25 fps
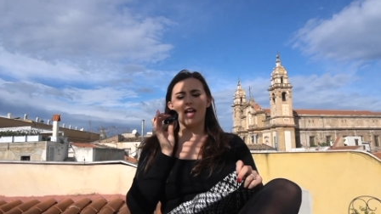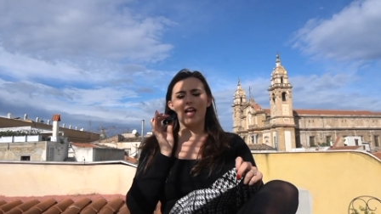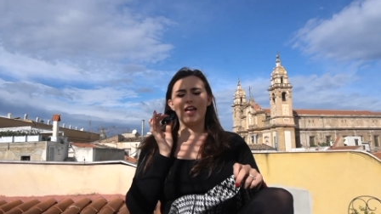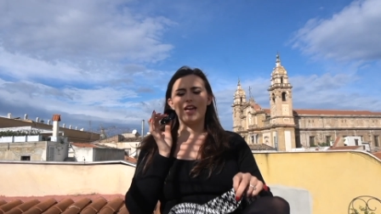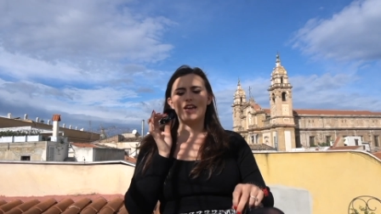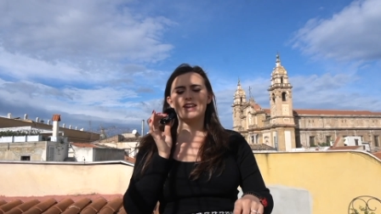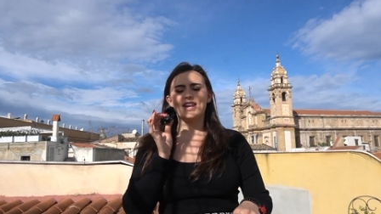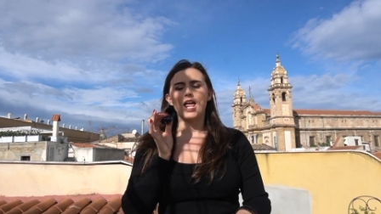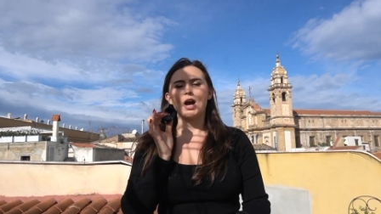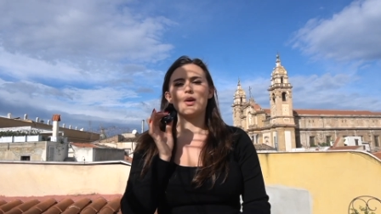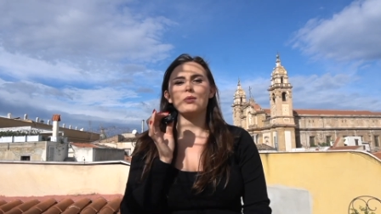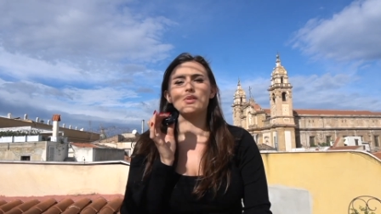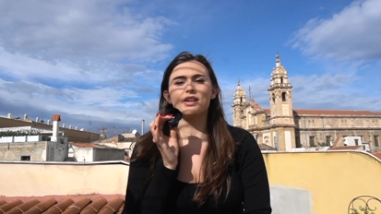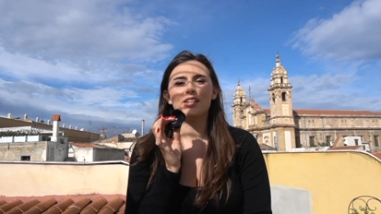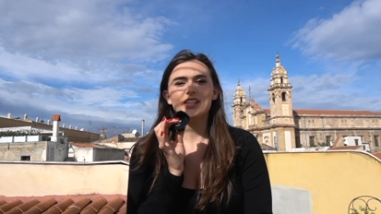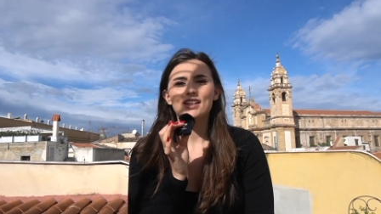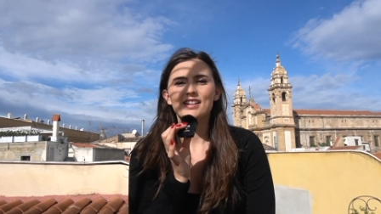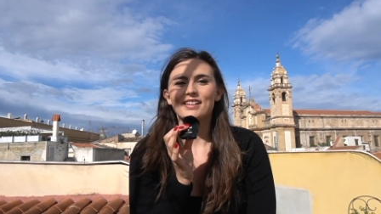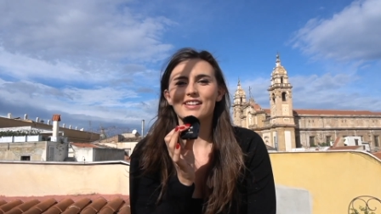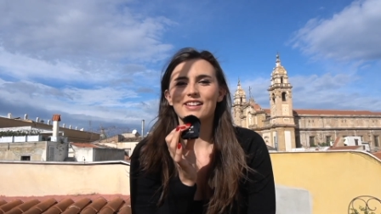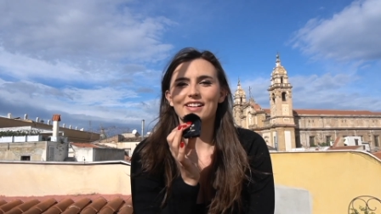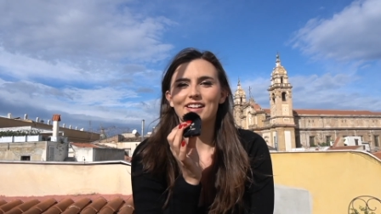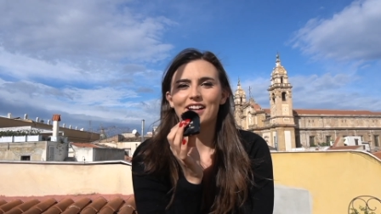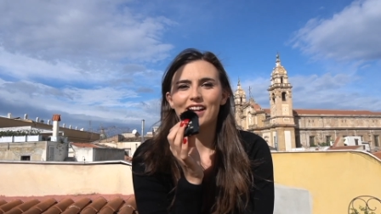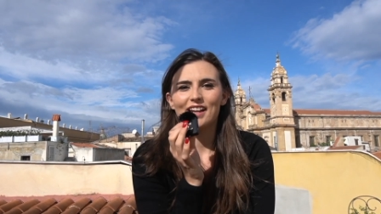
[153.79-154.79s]
And now we're
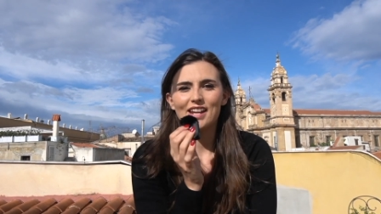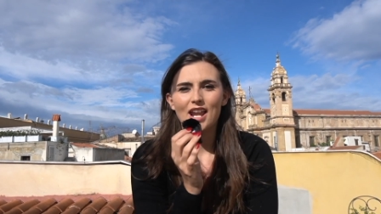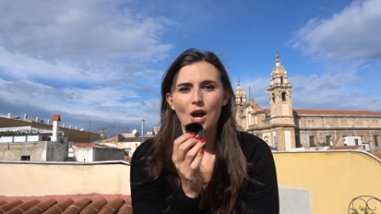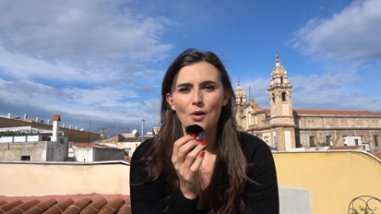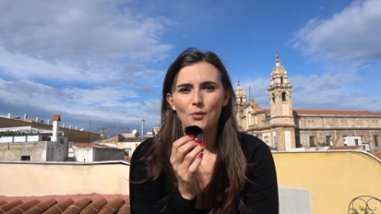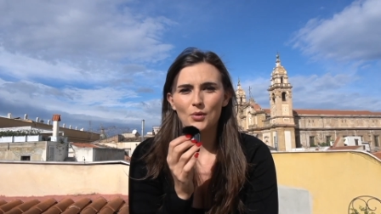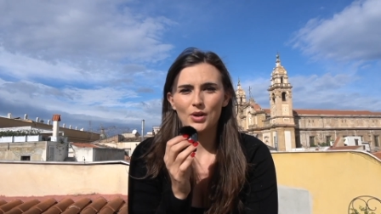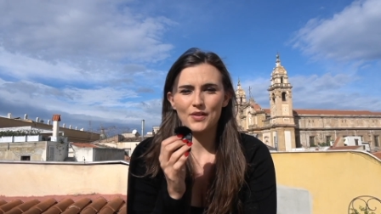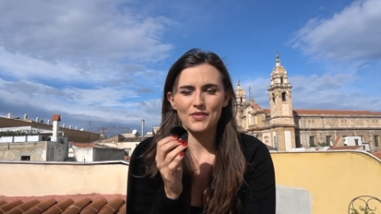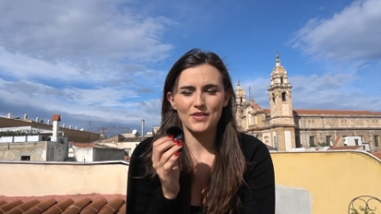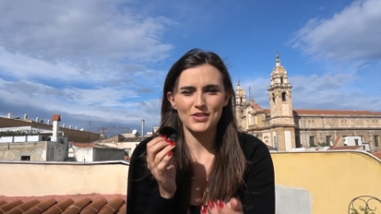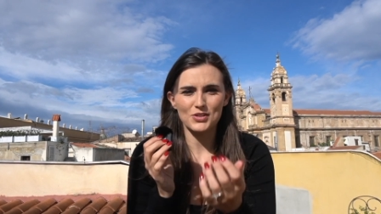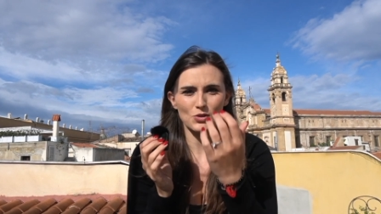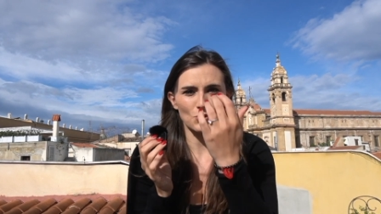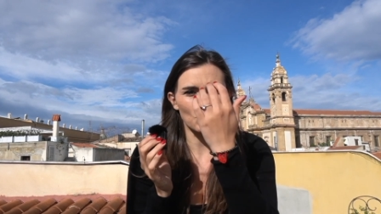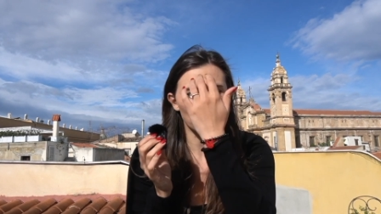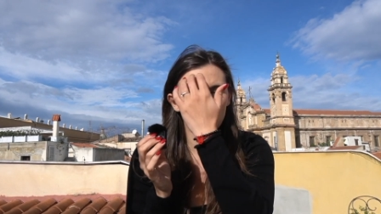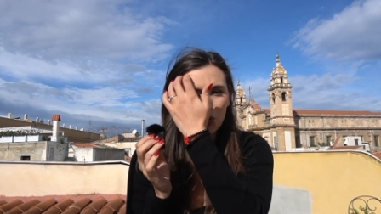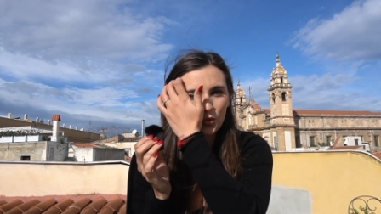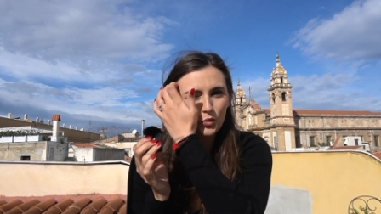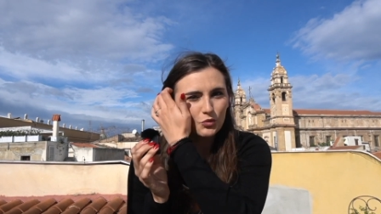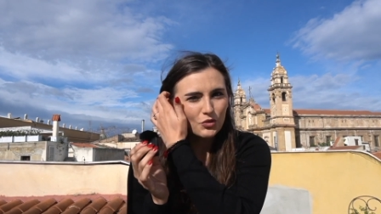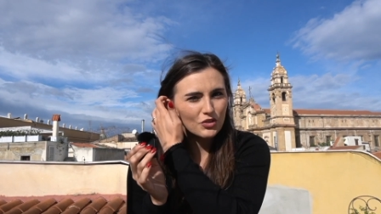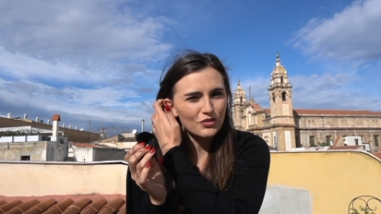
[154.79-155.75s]
here. And now we're in this cool